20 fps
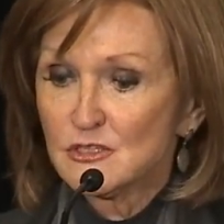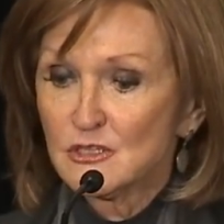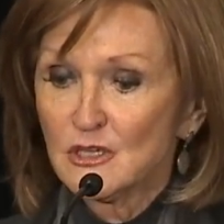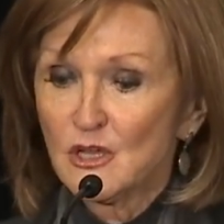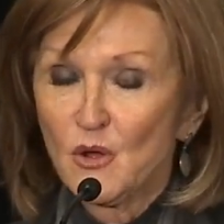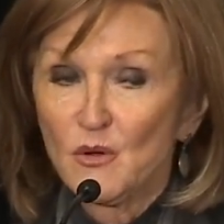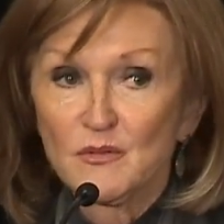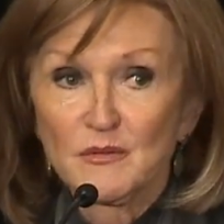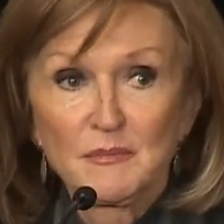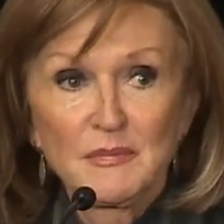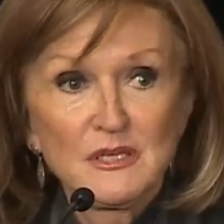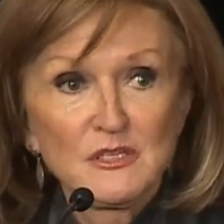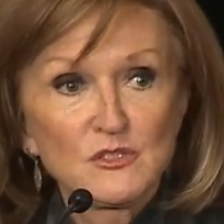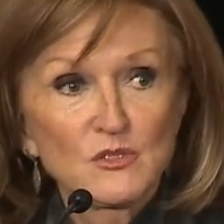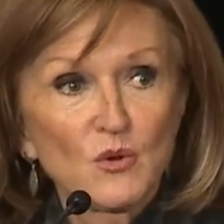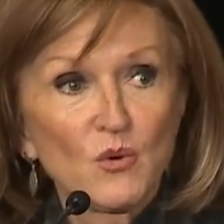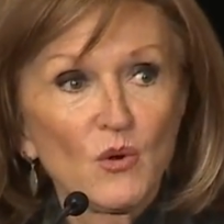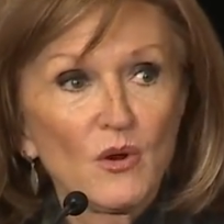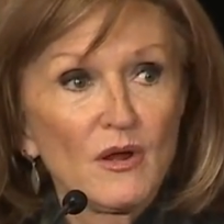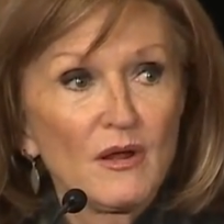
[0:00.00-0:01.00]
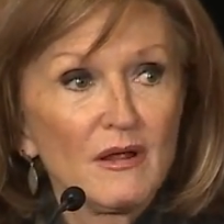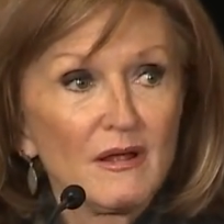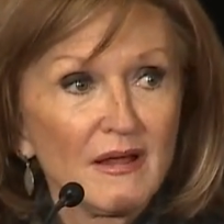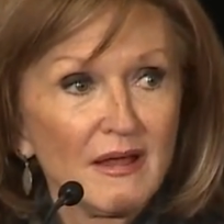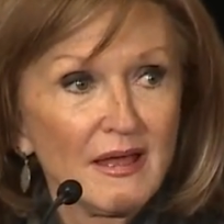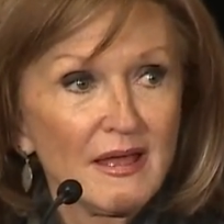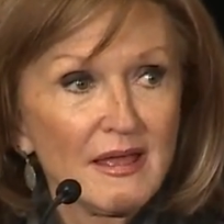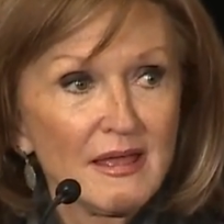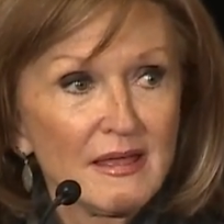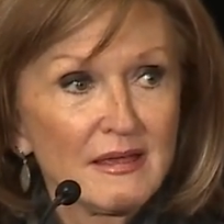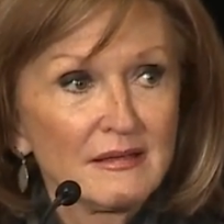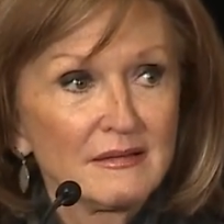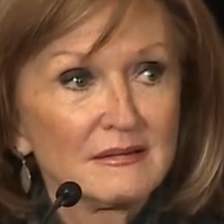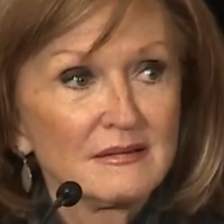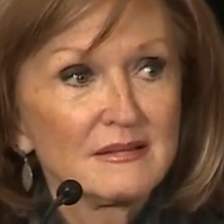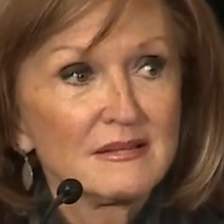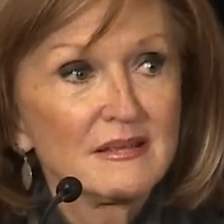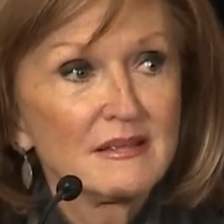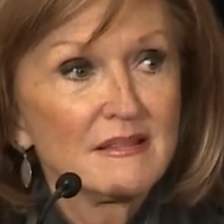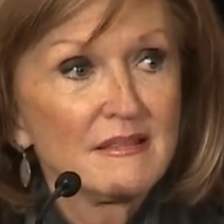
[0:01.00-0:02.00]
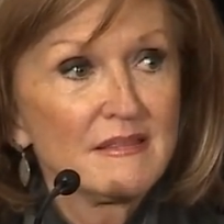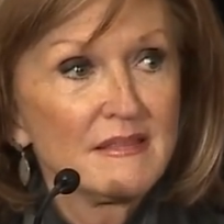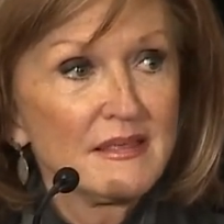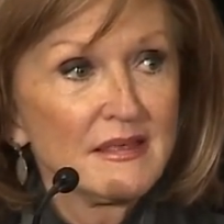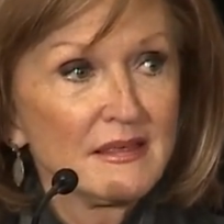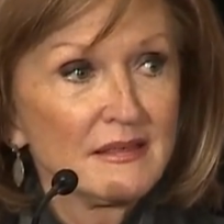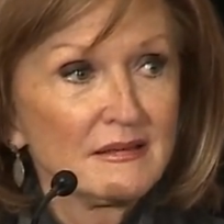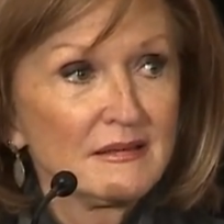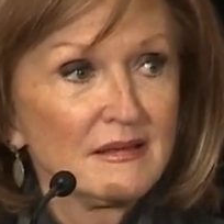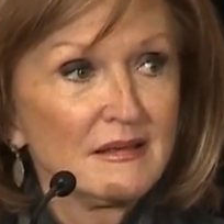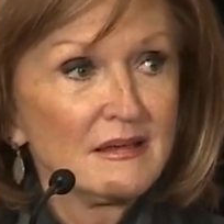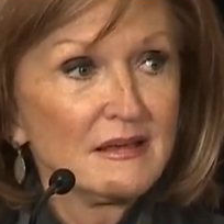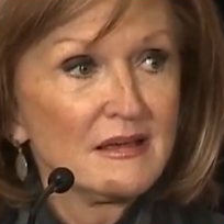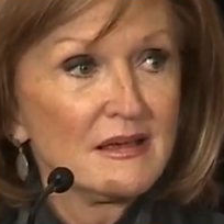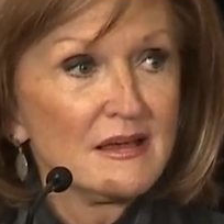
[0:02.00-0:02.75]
go in the Peace Corps. And then